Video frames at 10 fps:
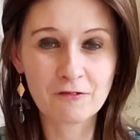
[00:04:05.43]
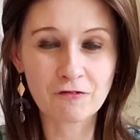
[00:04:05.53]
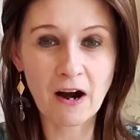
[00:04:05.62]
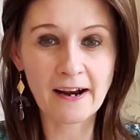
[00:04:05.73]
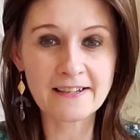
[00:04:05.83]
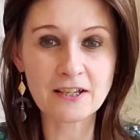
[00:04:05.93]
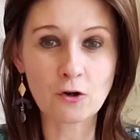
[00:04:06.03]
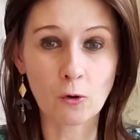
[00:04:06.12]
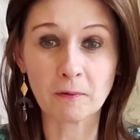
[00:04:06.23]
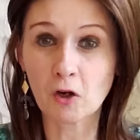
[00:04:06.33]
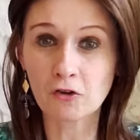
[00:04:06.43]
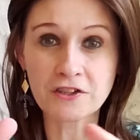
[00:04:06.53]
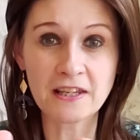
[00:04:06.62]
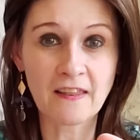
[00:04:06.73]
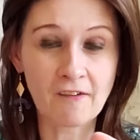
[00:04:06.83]
rising up. You
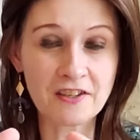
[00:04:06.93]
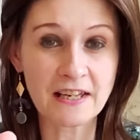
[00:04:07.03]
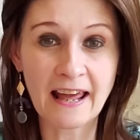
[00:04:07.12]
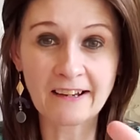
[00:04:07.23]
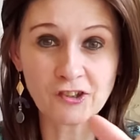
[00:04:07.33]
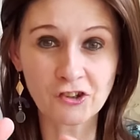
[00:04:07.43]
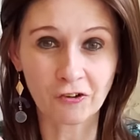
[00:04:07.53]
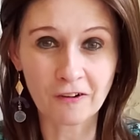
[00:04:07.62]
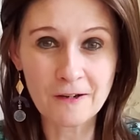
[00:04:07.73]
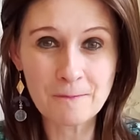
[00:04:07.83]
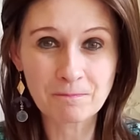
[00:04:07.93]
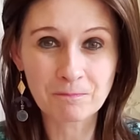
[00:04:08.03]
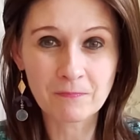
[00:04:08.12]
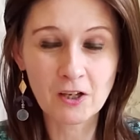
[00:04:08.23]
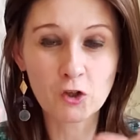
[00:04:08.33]
could see that as an angel.
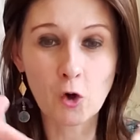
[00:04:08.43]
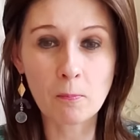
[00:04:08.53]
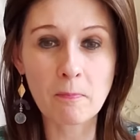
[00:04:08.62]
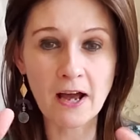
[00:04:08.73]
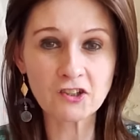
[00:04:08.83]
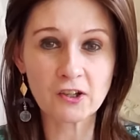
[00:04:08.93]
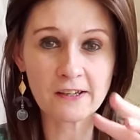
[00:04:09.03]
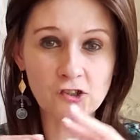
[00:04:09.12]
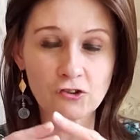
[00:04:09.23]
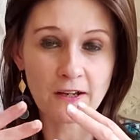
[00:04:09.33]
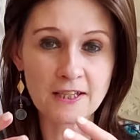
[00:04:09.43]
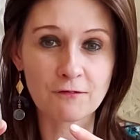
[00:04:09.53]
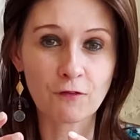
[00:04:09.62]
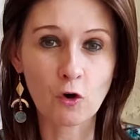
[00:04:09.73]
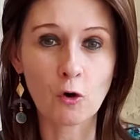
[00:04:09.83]
Your masculine is
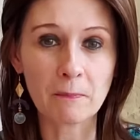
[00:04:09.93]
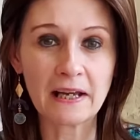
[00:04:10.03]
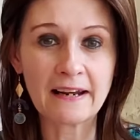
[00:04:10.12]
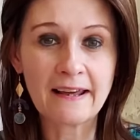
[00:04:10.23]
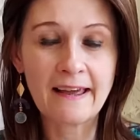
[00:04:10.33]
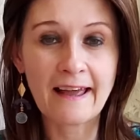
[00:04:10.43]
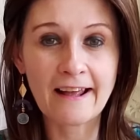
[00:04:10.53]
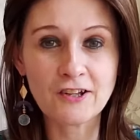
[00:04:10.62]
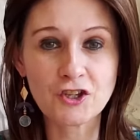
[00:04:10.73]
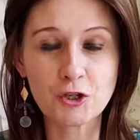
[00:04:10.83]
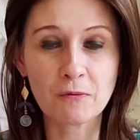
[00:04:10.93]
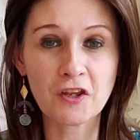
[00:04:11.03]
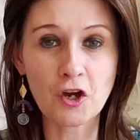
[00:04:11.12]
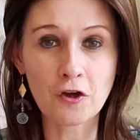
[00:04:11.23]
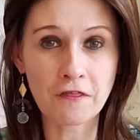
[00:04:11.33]
transforming into
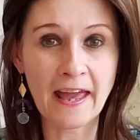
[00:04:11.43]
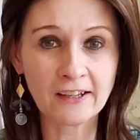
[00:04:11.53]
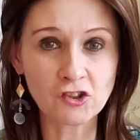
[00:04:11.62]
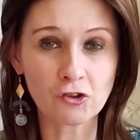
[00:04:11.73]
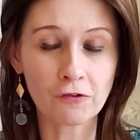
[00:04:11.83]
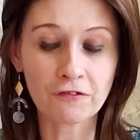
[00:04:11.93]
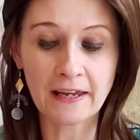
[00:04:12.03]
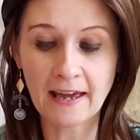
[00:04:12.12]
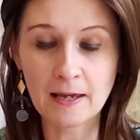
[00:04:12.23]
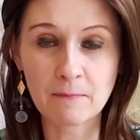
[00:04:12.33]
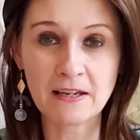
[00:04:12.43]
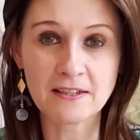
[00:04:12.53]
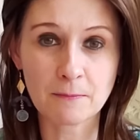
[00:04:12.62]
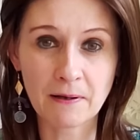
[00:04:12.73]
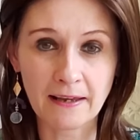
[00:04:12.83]
the earth angel we came here
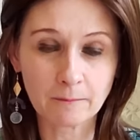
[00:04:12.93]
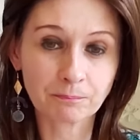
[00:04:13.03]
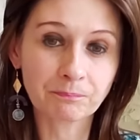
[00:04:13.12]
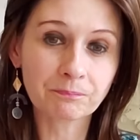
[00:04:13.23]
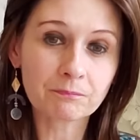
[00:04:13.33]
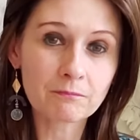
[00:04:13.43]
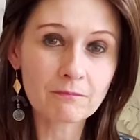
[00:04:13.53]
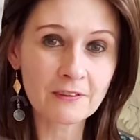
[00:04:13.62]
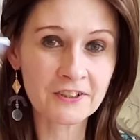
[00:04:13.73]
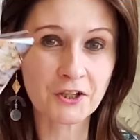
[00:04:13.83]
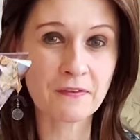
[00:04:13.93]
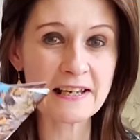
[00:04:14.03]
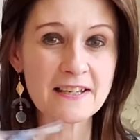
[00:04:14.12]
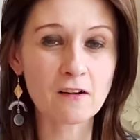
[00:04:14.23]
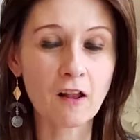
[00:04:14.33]
to be. So
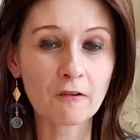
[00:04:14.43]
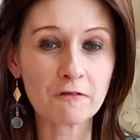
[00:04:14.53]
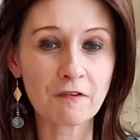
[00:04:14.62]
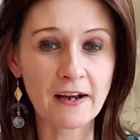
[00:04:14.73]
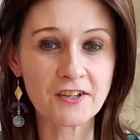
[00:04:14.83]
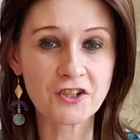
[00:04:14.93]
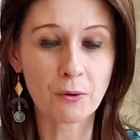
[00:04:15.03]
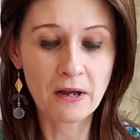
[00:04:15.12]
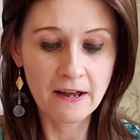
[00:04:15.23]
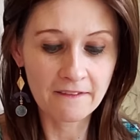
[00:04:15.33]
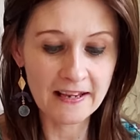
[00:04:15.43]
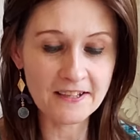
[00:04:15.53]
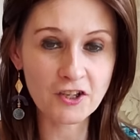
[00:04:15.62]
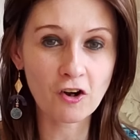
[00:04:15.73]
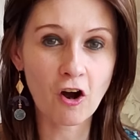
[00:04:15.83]
these are clarifiers. So
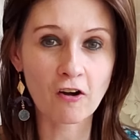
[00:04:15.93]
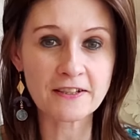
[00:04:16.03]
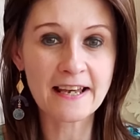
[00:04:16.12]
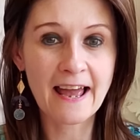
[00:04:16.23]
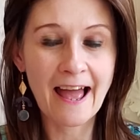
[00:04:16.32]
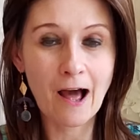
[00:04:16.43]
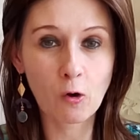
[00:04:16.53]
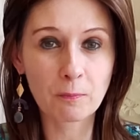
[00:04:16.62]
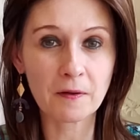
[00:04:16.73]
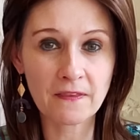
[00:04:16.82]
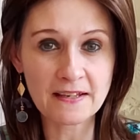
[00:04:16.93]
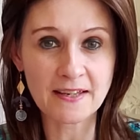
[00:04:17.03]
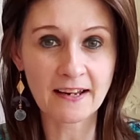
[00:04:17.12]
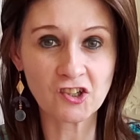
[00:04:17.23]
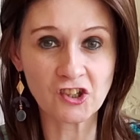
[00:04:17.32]
these are cards helping
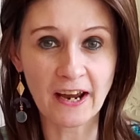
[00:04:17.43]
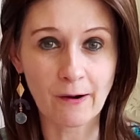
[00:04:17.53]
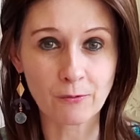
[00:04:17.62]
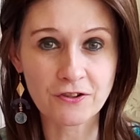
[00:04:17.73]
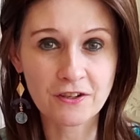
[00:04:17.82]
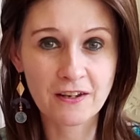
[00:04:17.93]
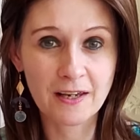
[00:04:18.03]
this energy out